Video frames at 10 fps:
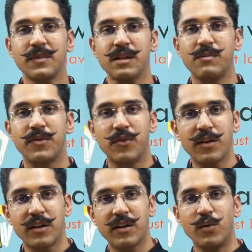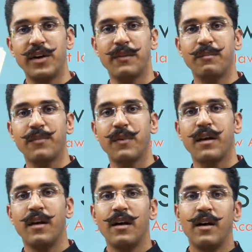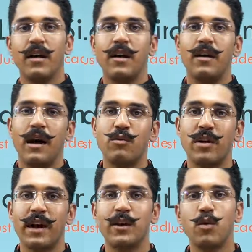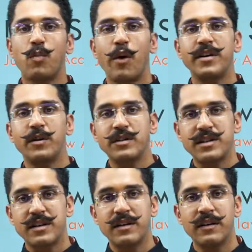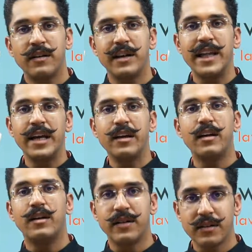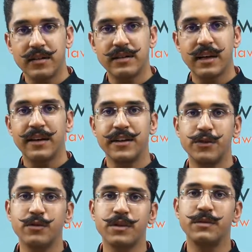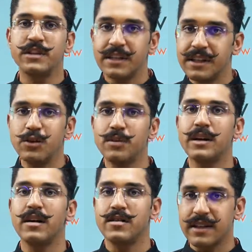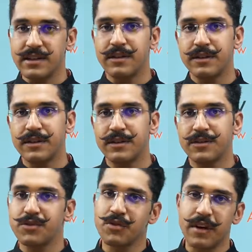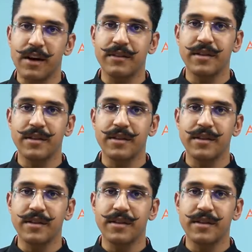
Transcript: before concluding, I would like to point out certain legal hurdles and issues which need to be addressed so far as the